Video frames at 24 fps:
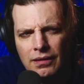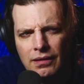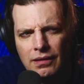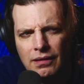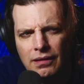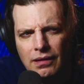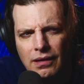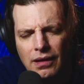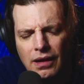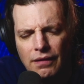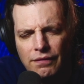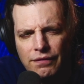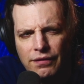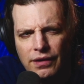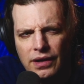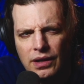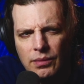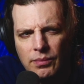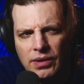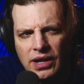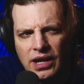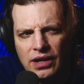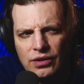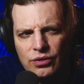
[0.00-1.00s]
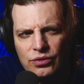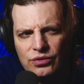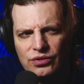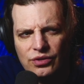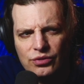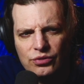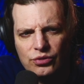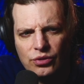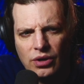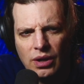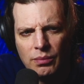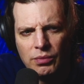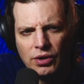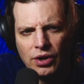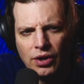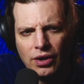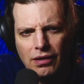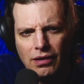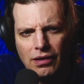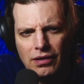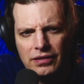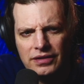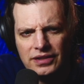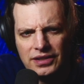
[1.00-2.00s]
A friend of mine who's a drummer
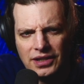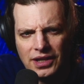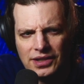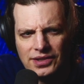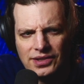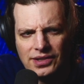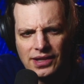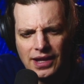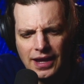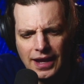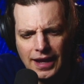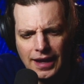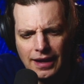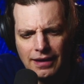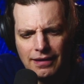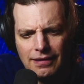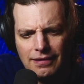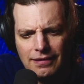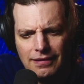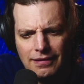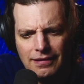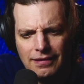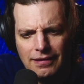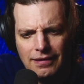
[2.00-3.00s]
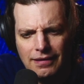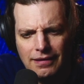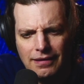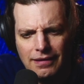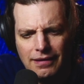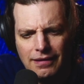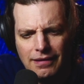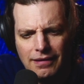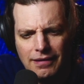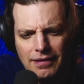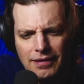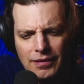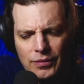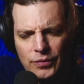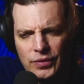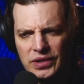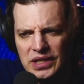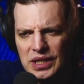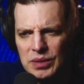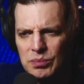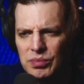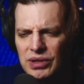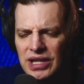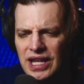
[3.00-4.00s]
does that. When he
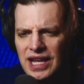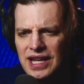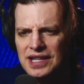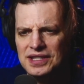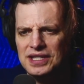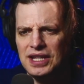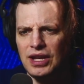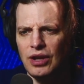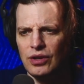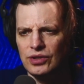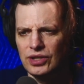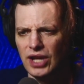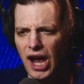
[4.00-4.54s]
plays, he goes,